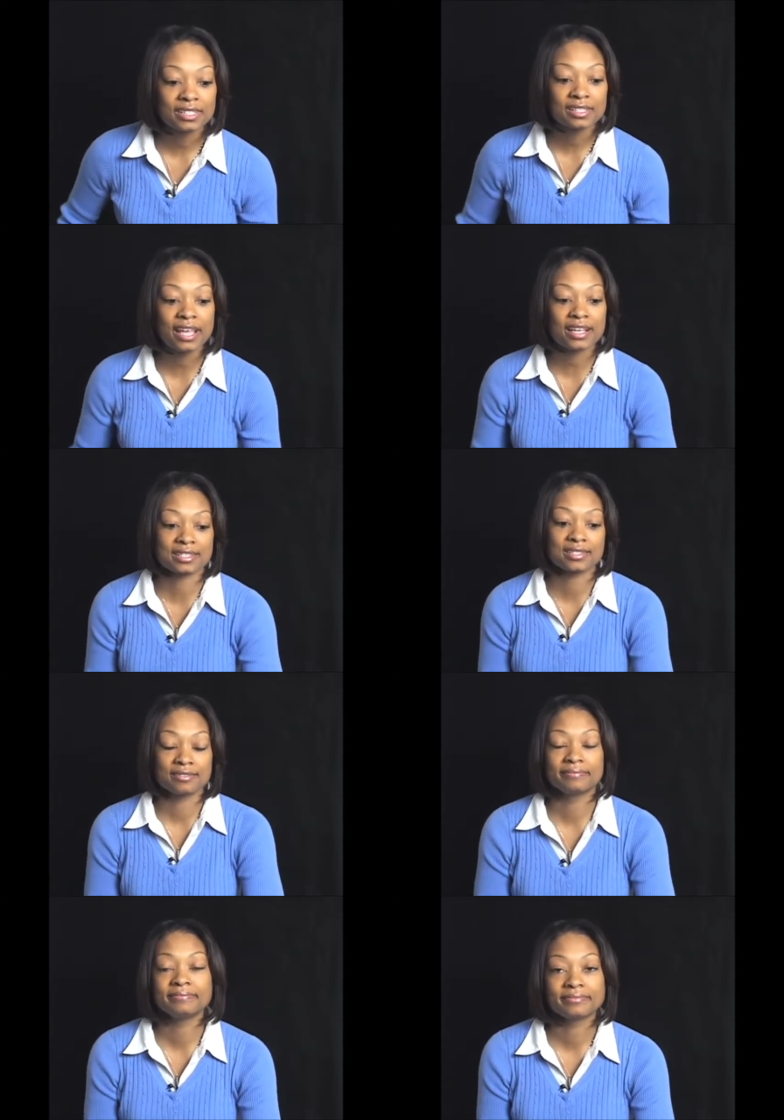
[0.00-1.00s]
Yes.
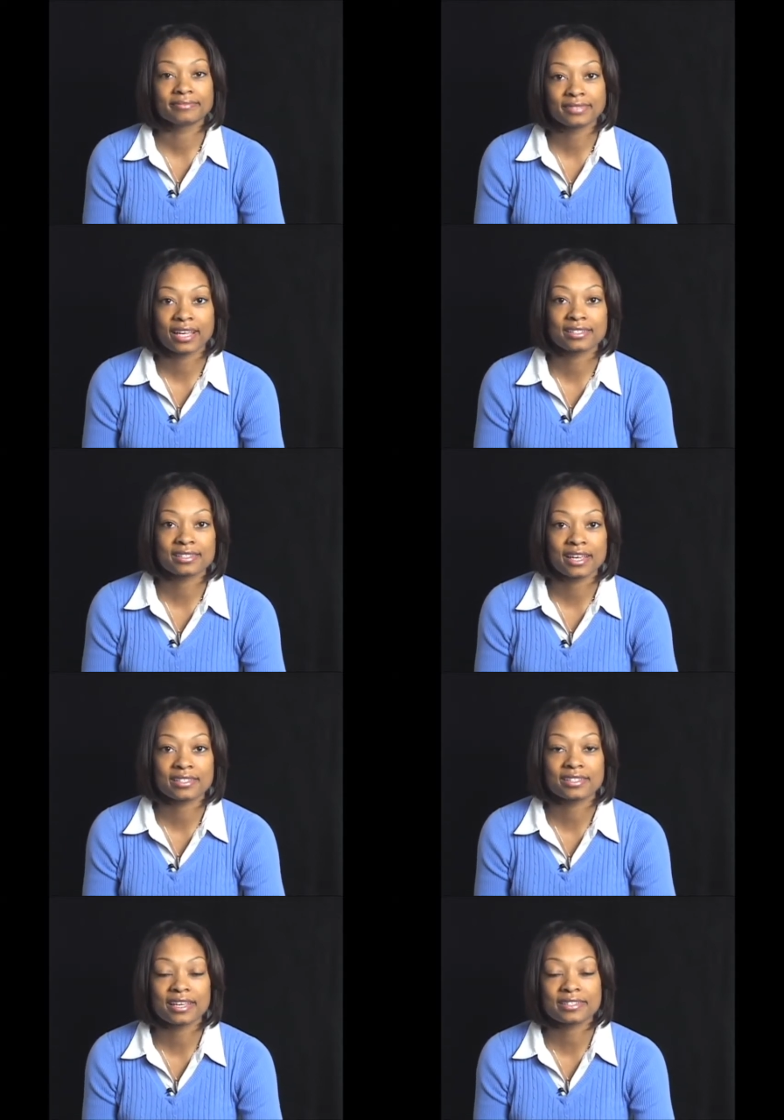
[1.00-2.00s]
Yes,
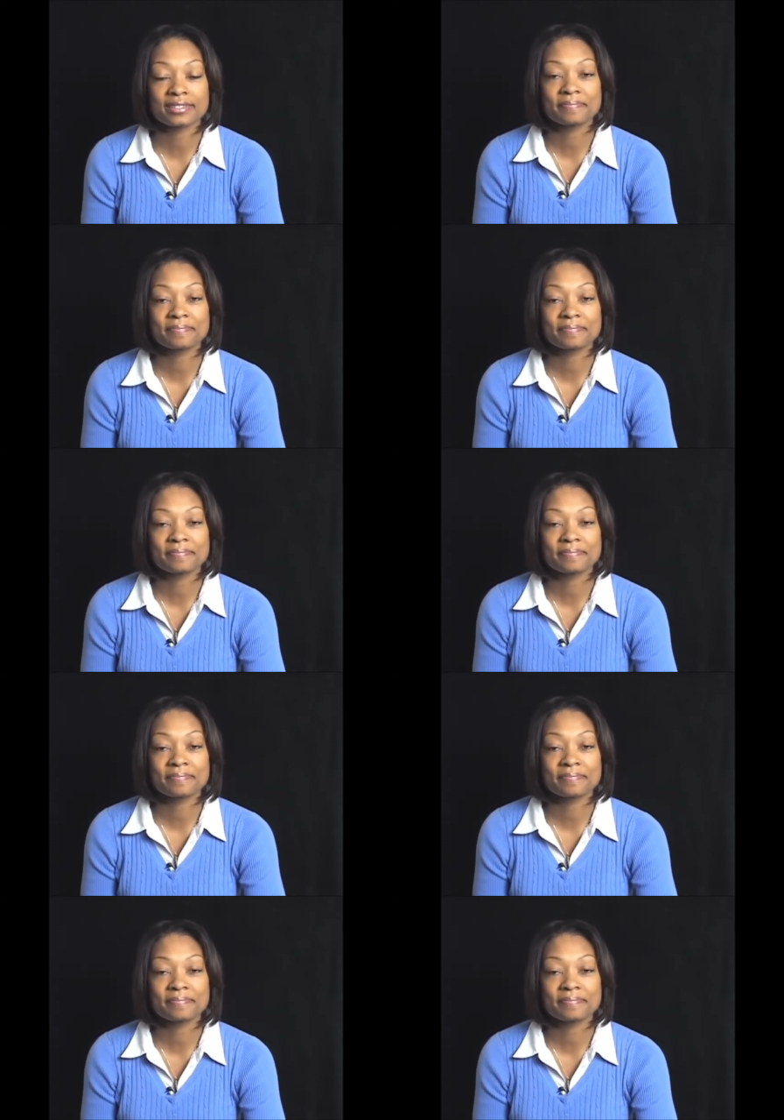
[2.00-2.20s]
yes, yes.